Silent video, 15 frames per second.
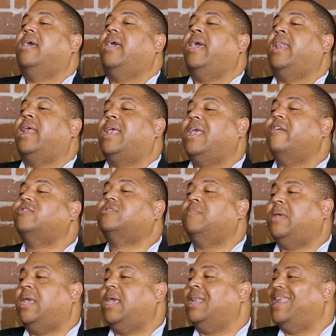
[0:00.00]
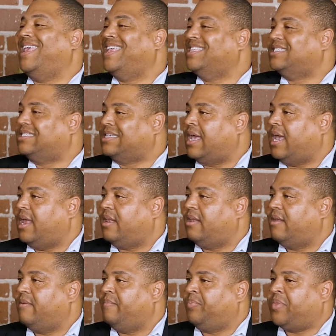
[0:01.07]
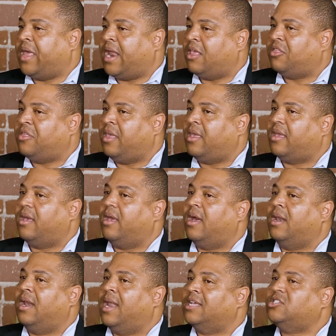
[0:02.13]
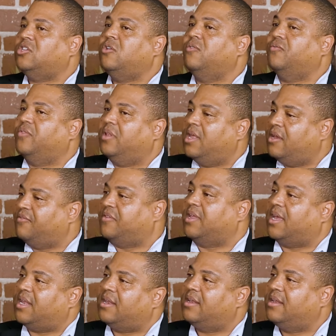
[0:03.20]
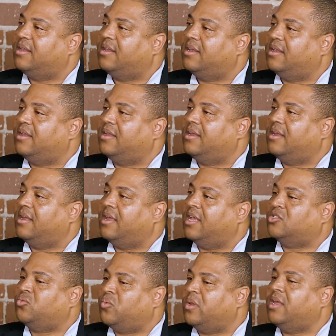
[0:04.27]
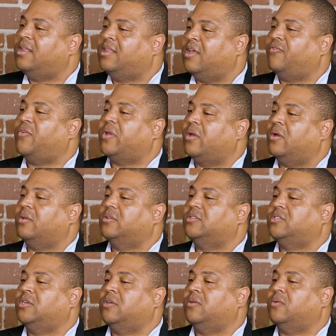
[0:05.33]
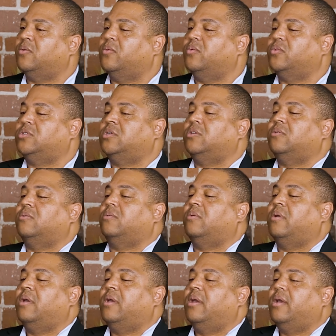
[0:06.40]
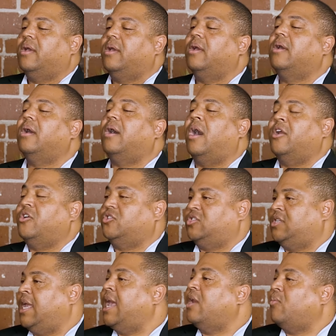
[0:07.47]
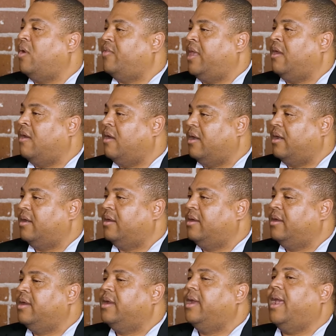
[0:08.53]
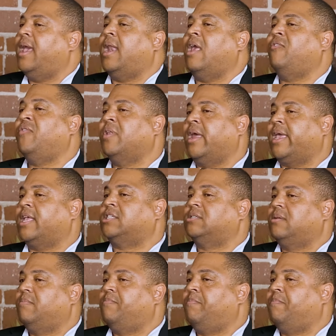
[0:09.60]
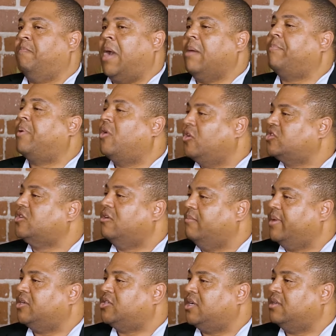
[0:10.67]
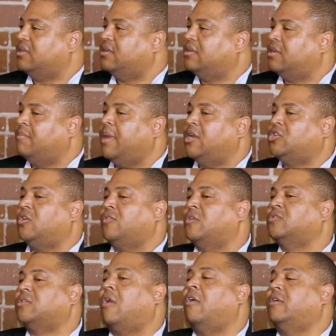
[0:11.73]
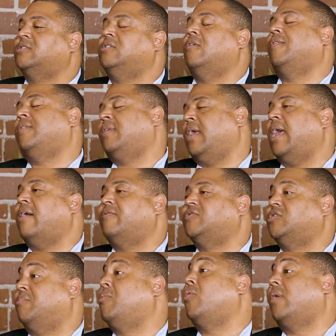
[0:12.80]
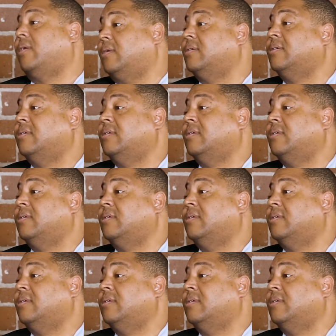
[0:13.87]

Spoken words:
And it gives me an insight that I think, unless you've lived it, it's really difficult to understand where they are. And I feel like it's my personal mission to make sure those artists know that they have support.